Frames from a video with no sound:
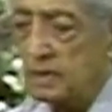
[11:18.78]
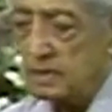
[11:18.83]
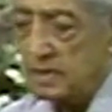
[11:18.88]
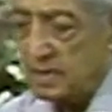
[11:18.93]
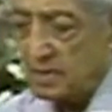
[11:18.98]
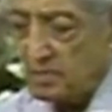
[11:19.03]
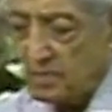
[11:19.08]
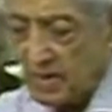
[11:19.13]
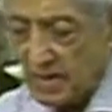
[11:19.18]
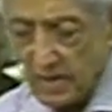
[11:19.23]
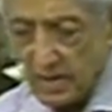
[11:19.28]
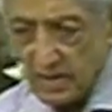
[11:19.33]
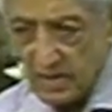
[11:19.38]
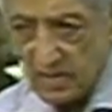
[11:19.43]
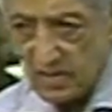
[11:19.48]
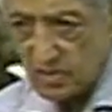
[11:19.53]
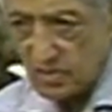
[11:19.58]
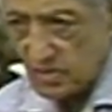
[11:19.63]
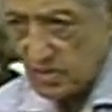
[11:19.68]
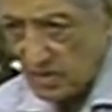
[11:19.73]
the mirror
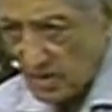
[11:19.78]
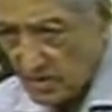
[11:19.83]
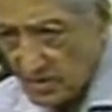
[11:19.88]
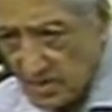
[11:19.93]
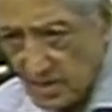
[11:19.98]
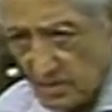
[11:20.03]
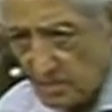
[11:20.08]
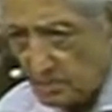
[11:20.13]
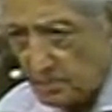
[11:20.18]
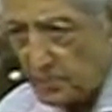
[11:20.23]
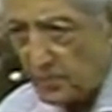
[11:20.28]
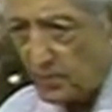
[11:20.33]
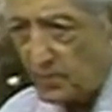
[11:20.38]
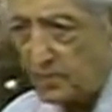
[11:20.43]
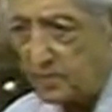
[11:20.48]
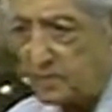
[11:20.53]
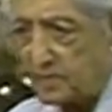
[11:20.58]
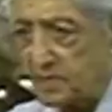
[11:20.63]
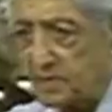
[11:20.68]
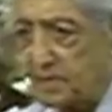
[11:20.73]
is not
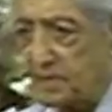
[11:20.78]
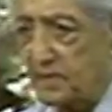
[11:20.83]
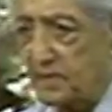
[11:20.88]
important.